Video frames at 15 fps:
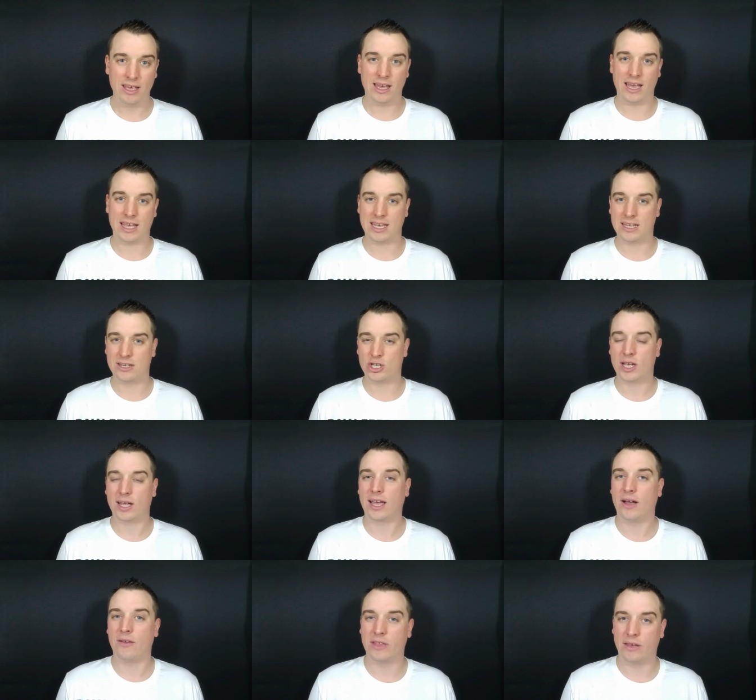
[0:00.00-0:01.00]
Again, check
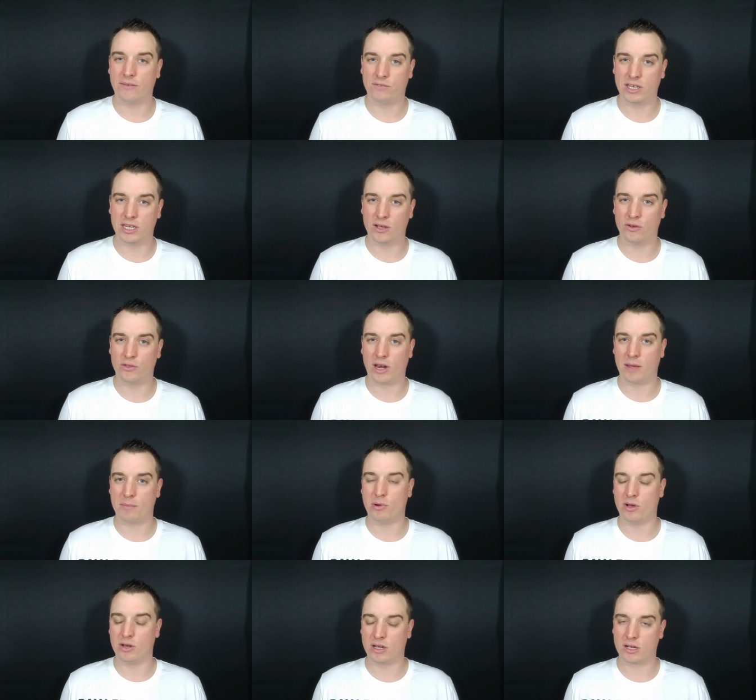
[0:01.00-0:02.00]
out that video that I put in